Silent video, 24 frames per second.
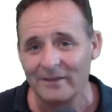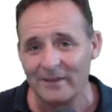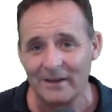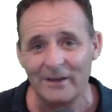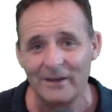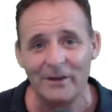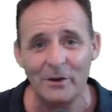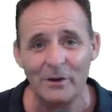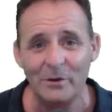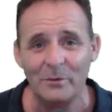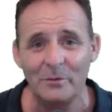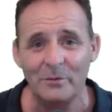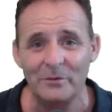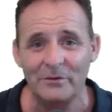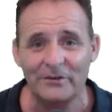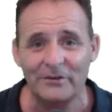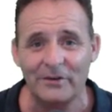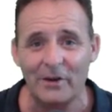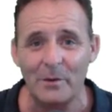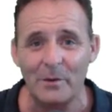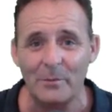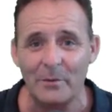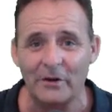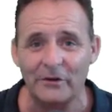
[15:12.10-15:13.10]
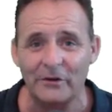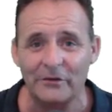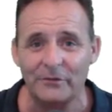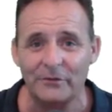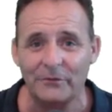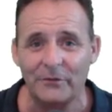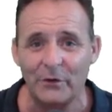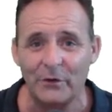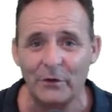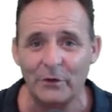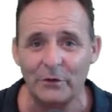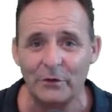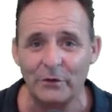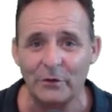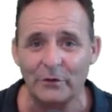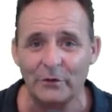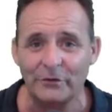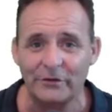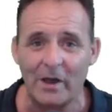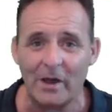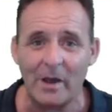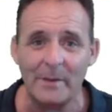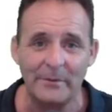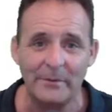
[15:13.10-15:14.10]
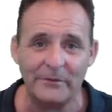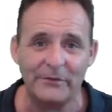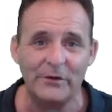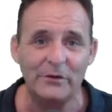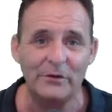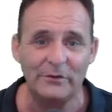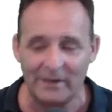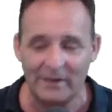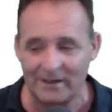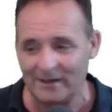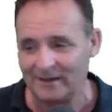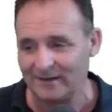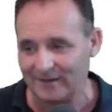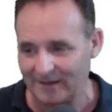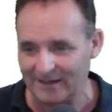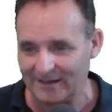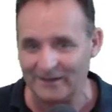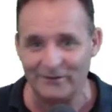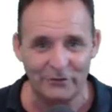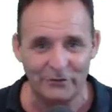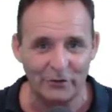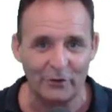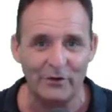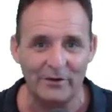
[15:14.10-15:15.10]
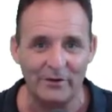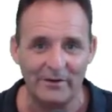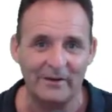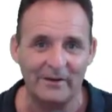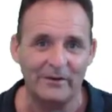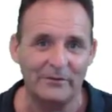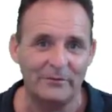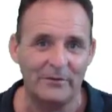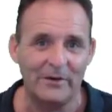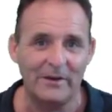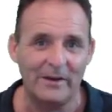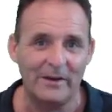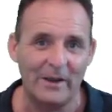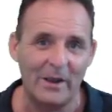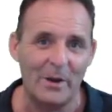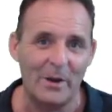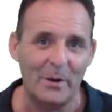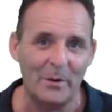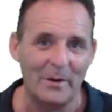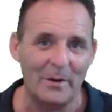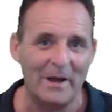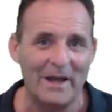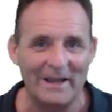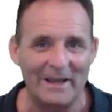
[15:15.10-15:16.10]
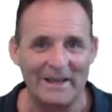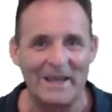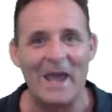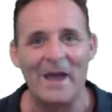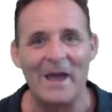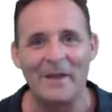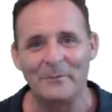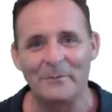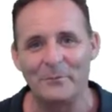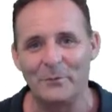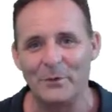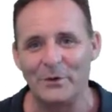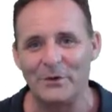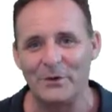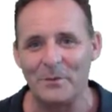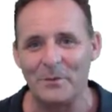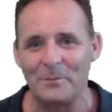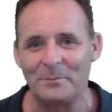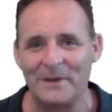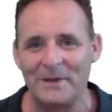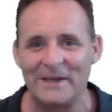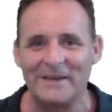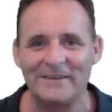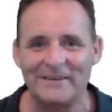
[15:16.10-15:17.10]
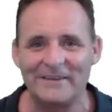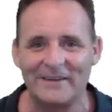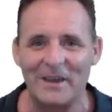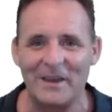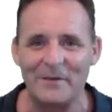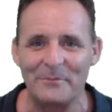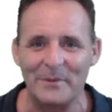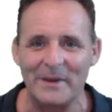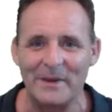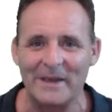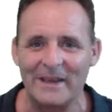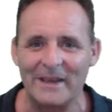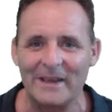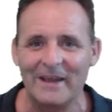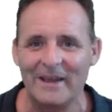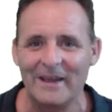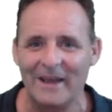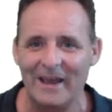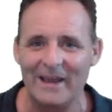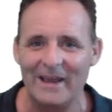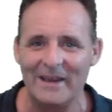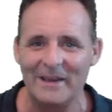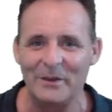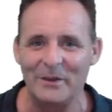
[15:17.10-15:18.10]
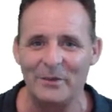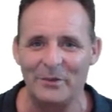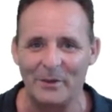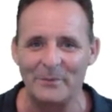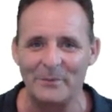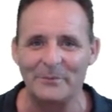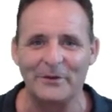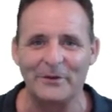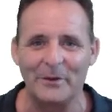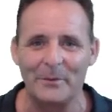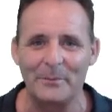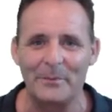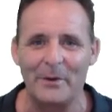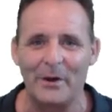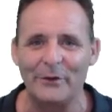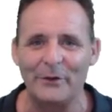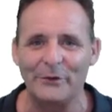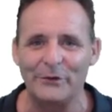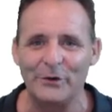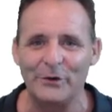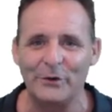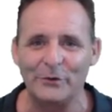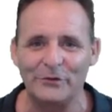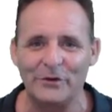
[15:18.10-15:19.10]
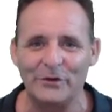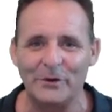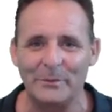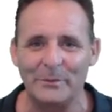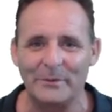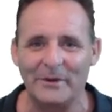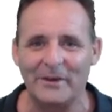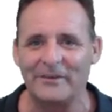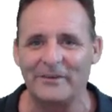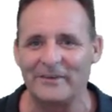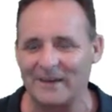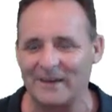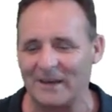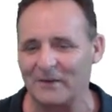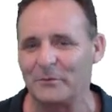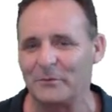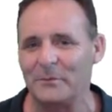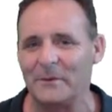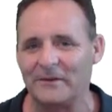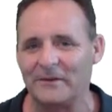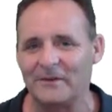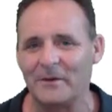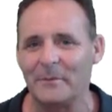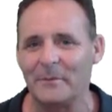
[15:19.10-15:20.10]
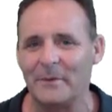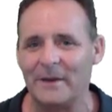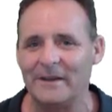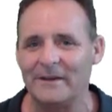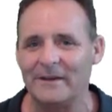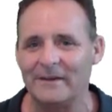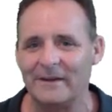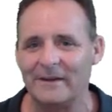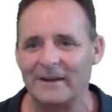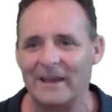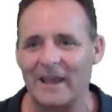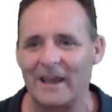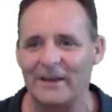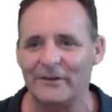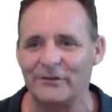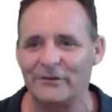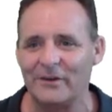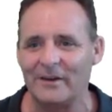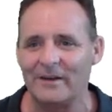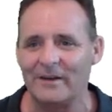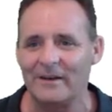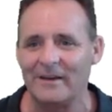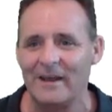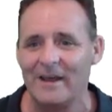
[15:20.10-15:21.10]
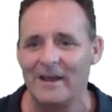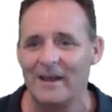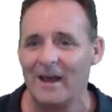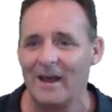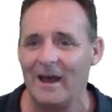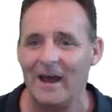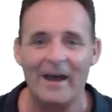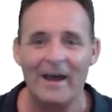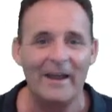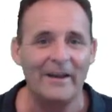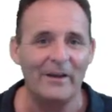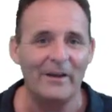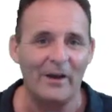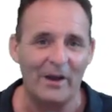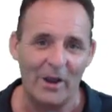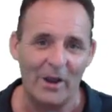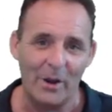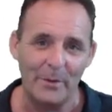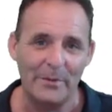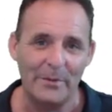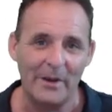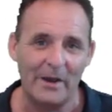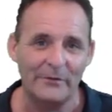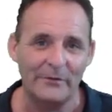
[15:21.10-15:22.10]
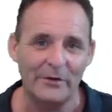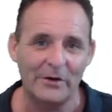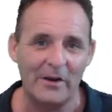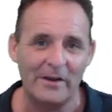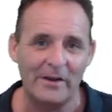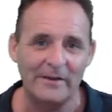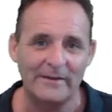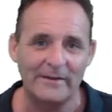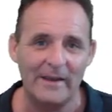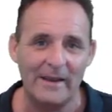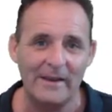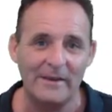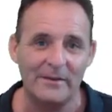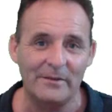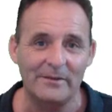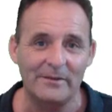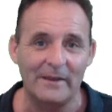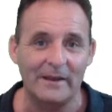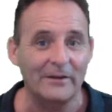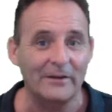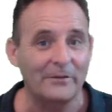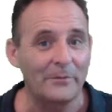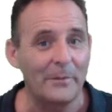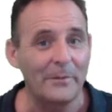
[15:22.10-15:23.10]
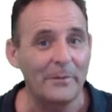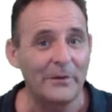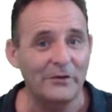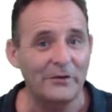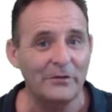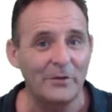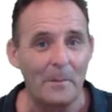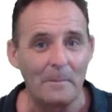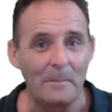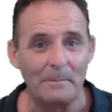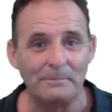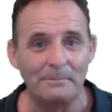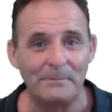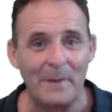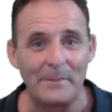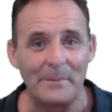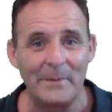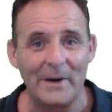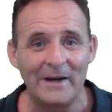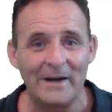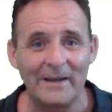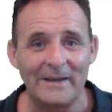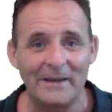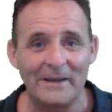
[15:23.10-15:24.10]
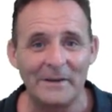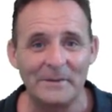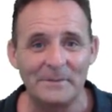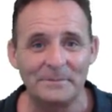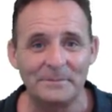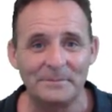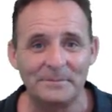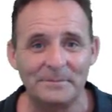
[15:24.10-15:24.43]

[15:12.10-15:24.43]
Thank you so much for your time. If you did enjoy this video, again, would you please give me a thumbs up on YouTube, because it gives me some indication. And I hope you have a great day. Thanks very much. Bye-bye.